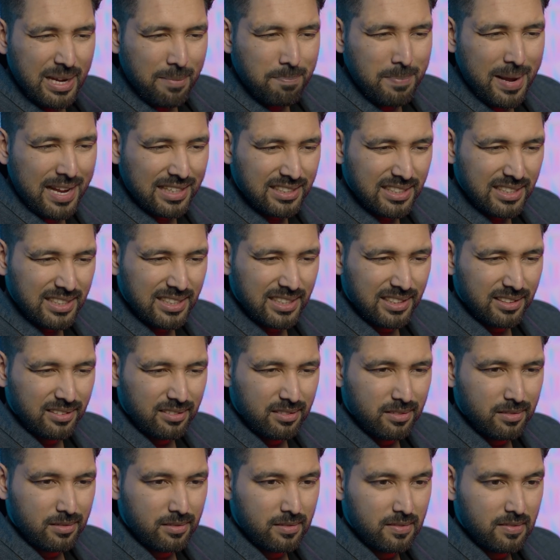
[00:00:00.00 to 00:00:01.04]
capacity,
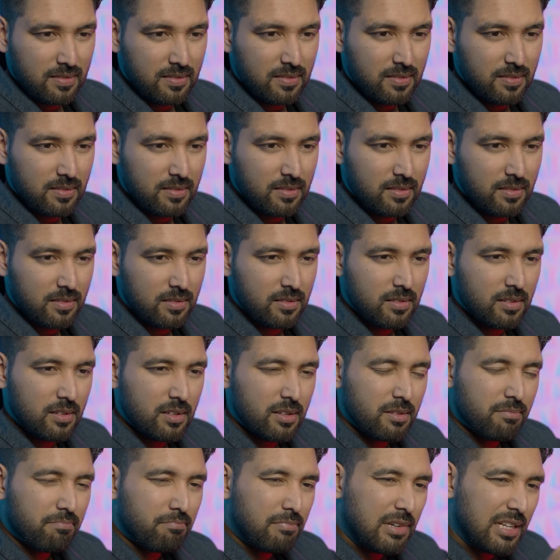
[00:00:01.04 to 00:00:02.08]

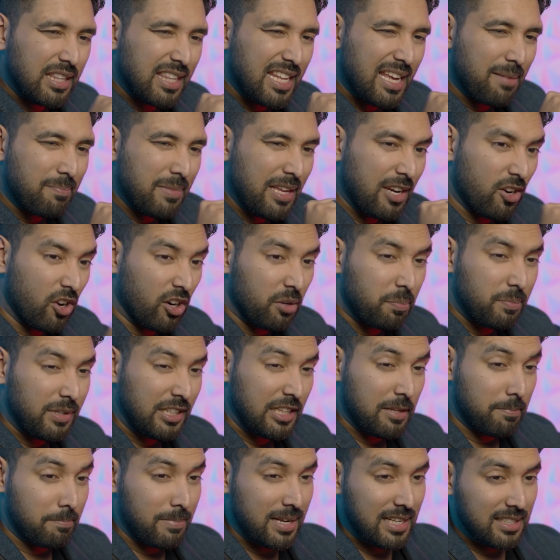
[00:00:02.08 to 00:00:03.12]
but they may not
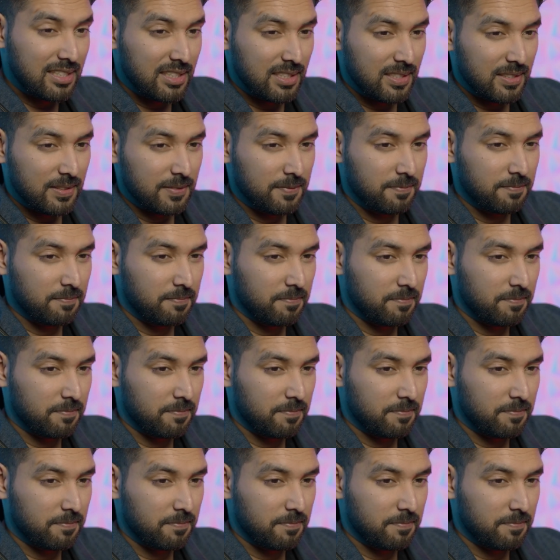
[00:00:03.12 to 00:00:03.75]
be the best.